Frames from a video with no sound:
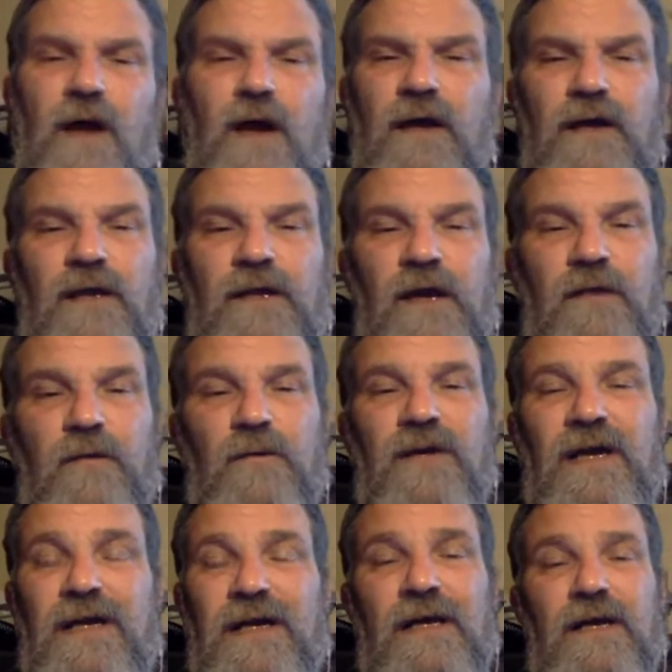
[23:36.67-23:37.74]
Another one,
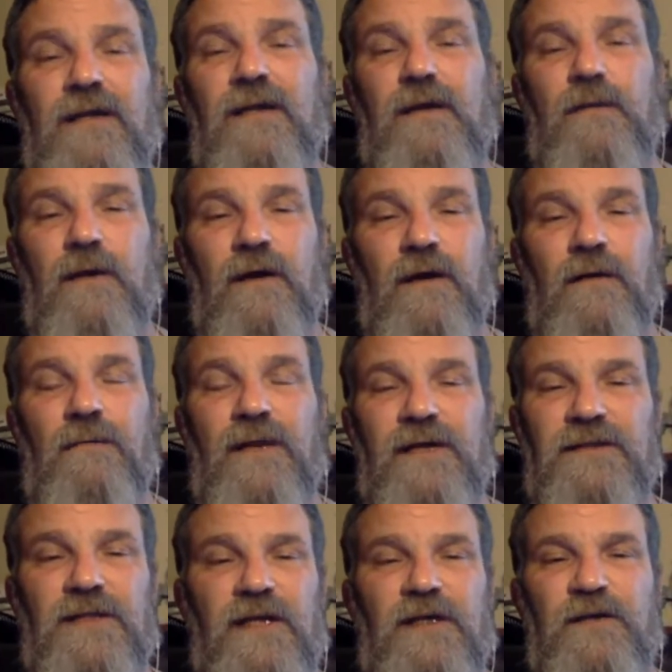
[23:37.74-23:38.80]
I got my
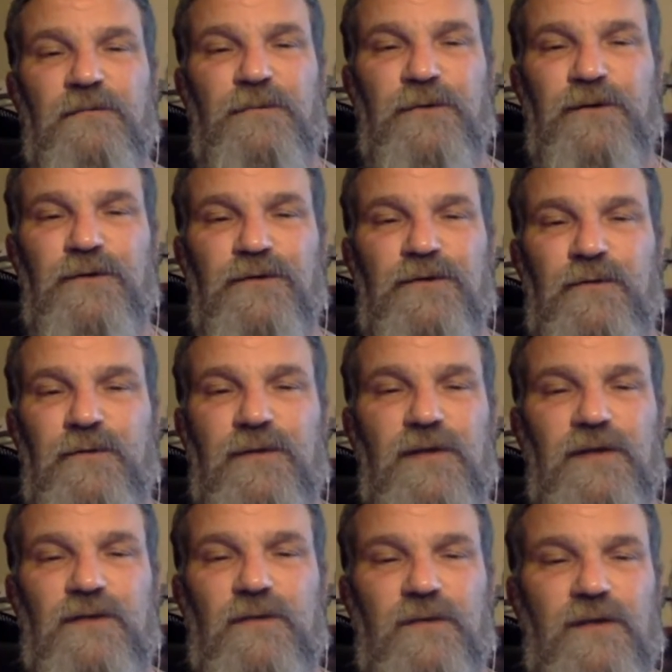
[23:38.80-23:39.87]
executive producer with
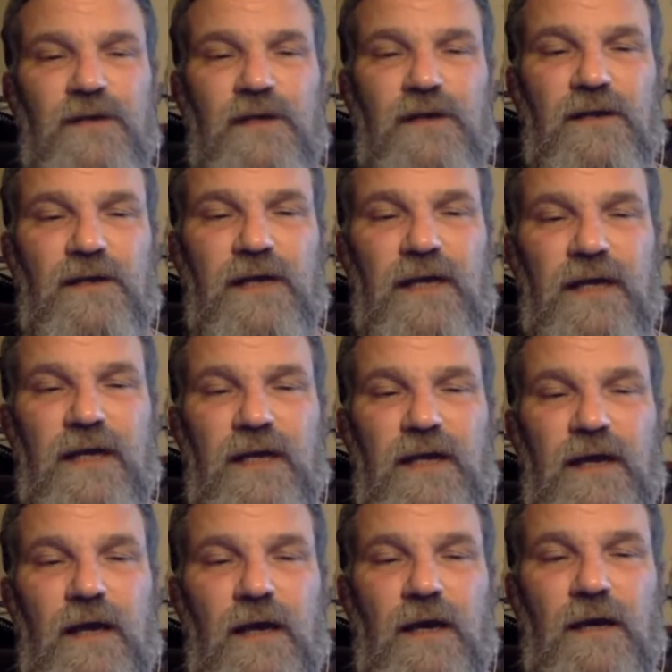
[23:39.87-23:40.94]
this one the other day.
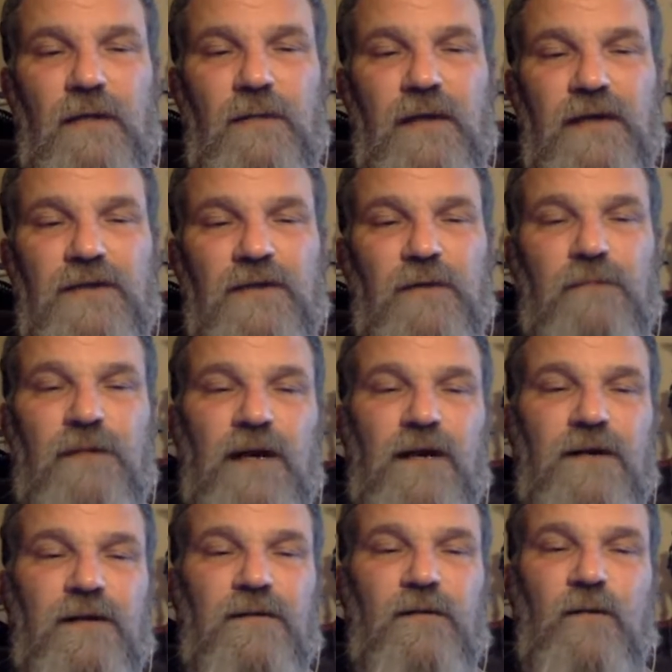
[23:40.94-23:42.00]
I told
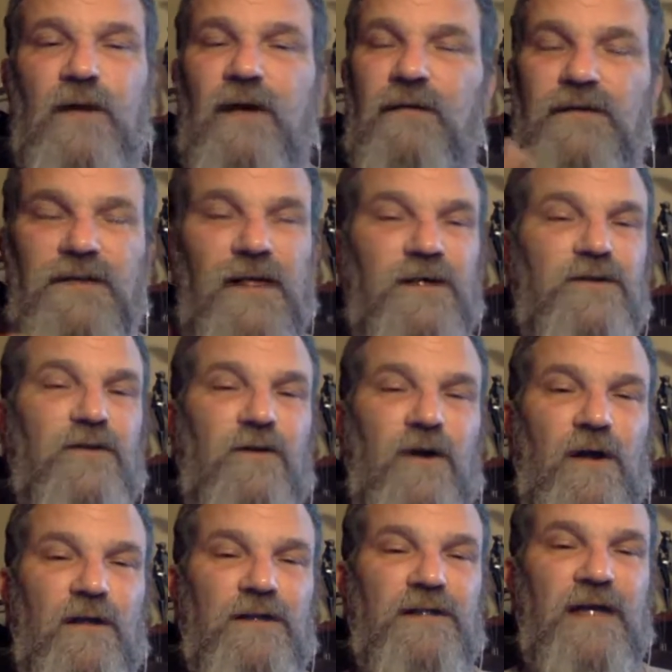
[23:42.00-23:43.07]
Meredith, I say to her
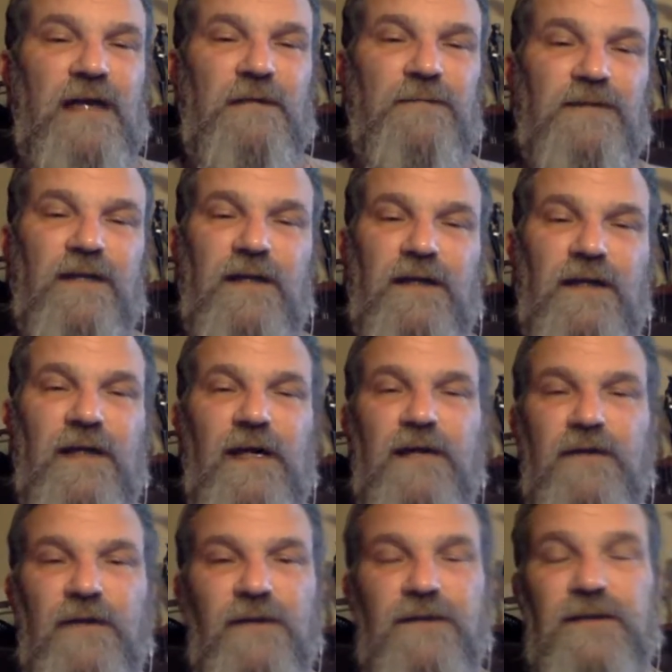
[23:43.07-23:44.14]
all the time, say goodnight,
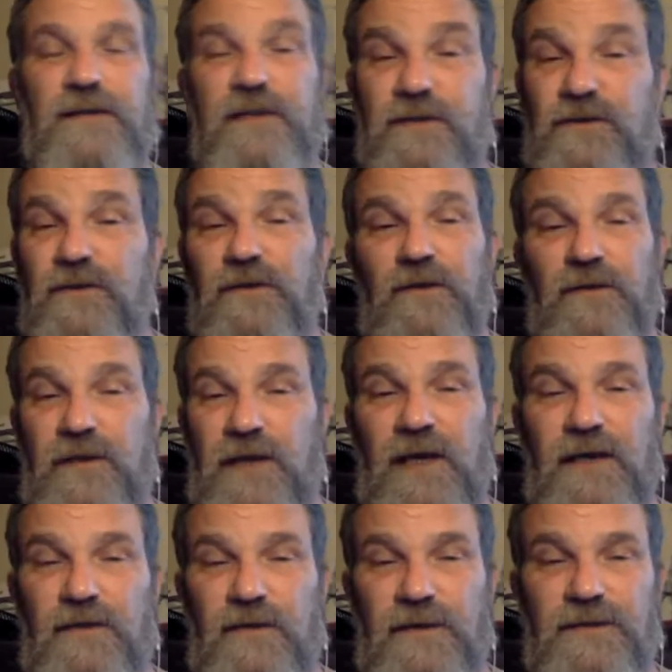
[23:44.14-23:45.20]
Gracie, and she'll go,
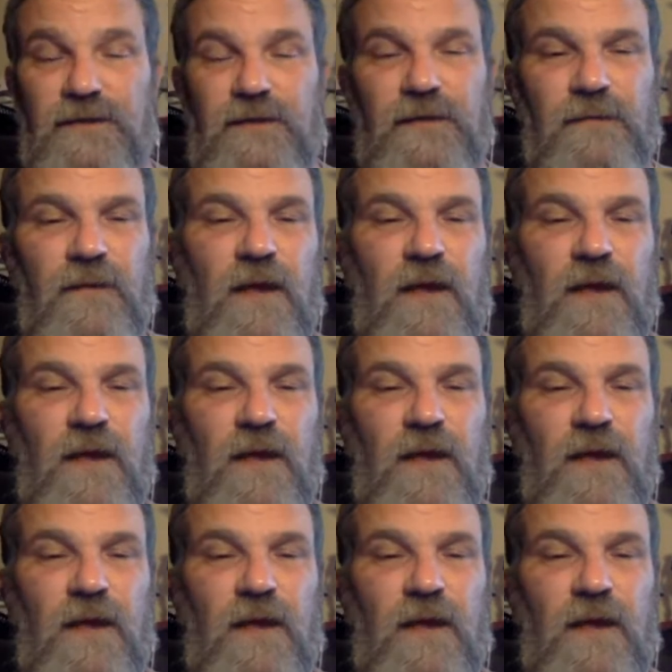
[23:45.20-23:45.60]
goodnight, Gracie.